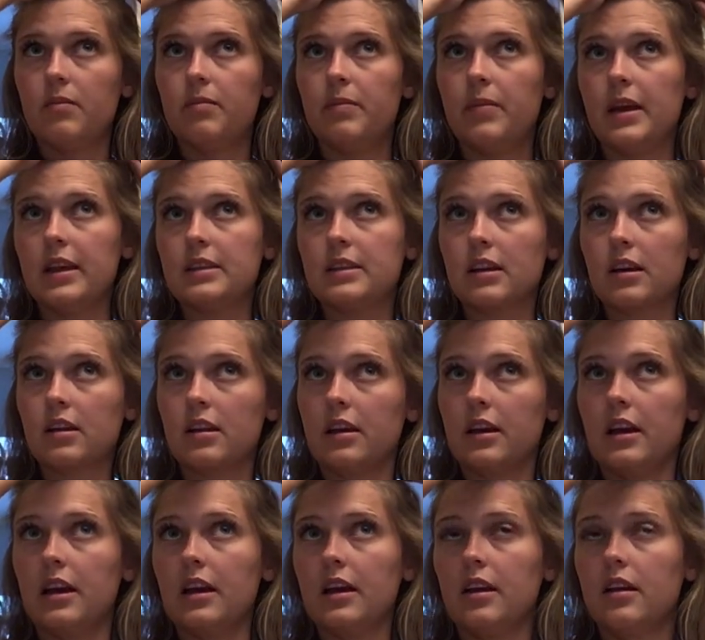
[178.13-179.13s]

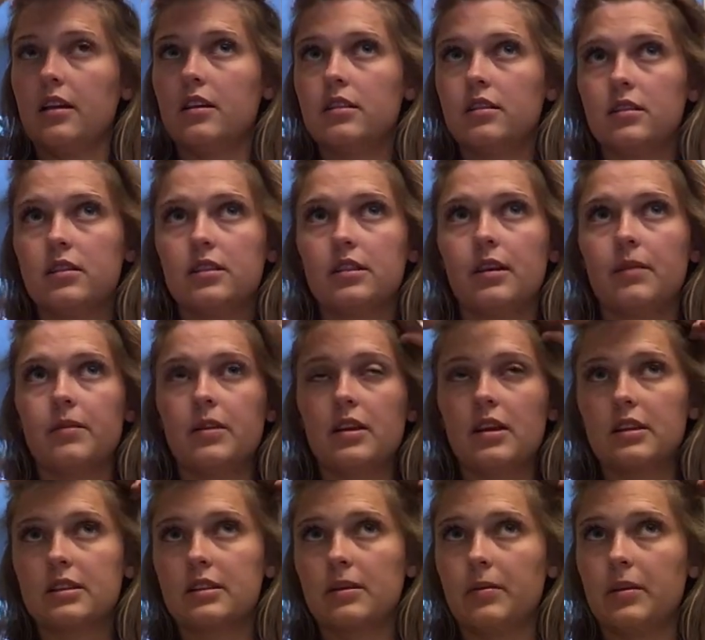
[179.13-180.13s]
Basically, something
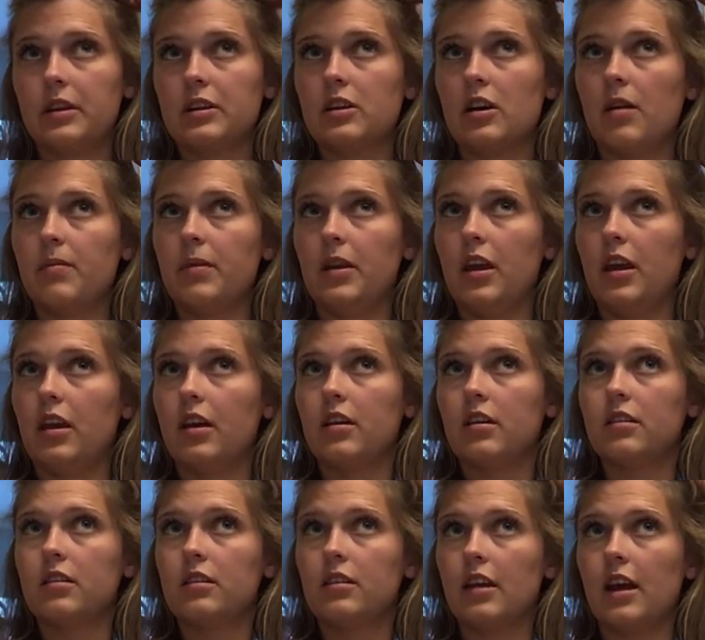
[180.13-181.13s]
that somebody taught me
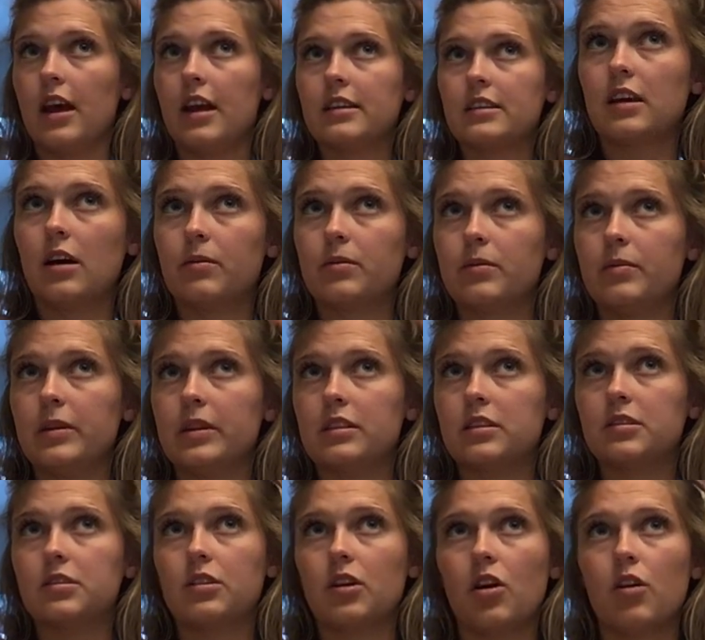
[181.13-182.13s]
that helped me
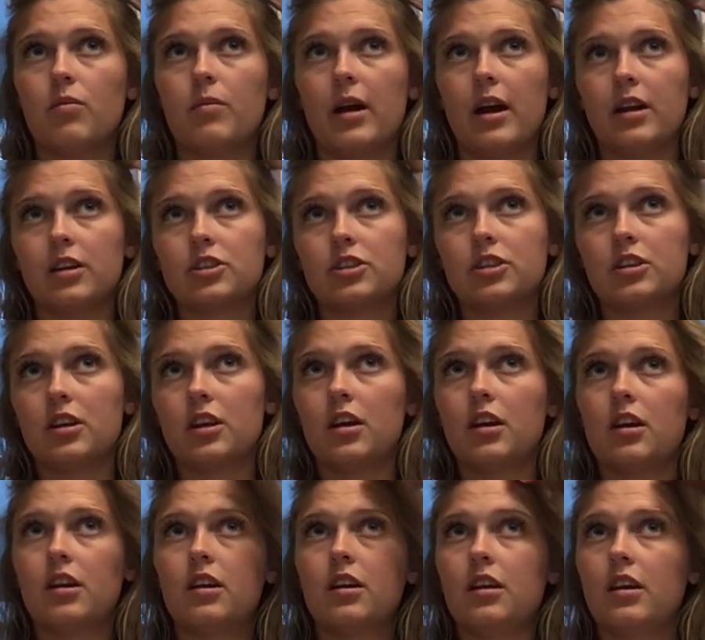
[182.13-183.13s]
so much,
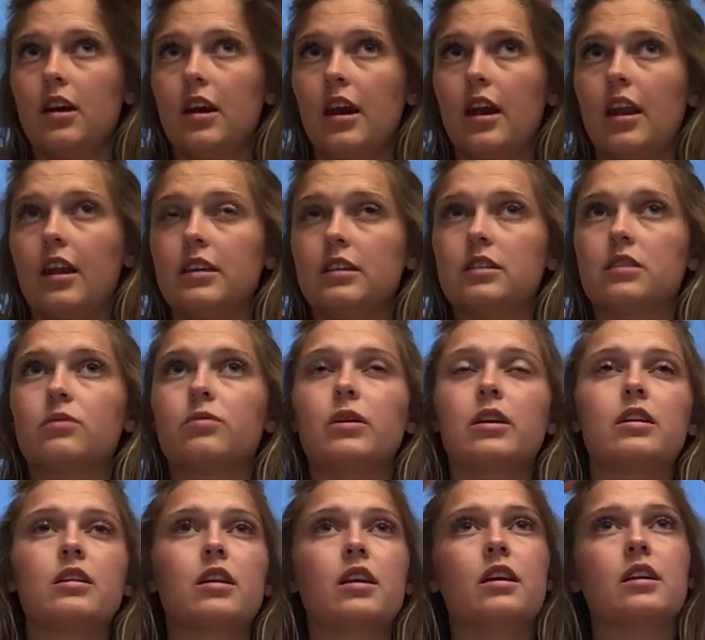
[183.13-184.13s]
and I
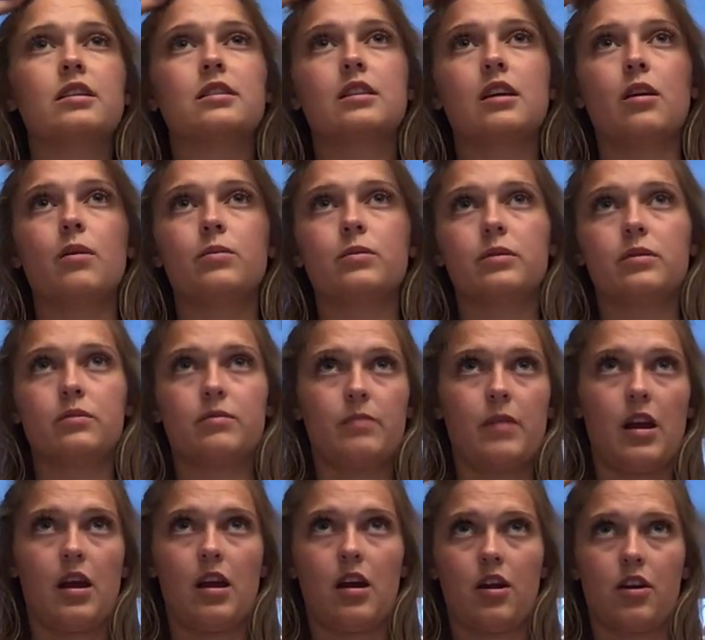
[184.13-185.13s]
swear that it's helped
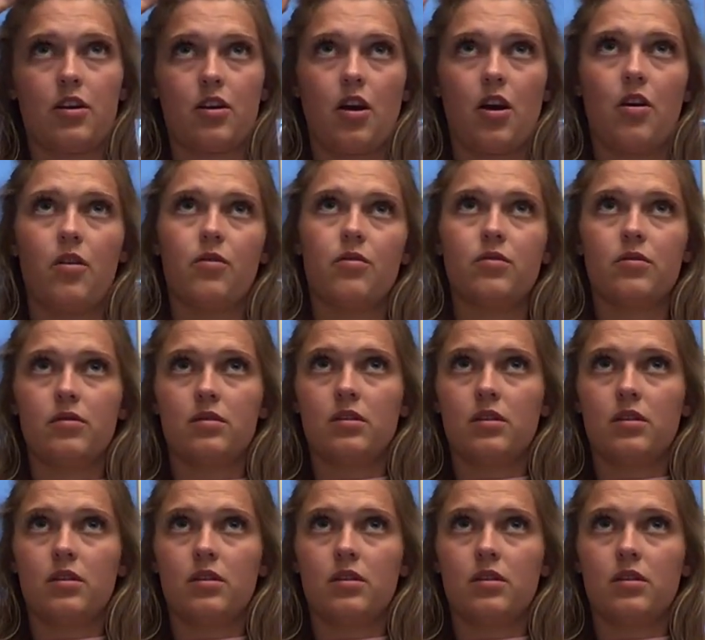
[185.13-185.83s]
my hair grow.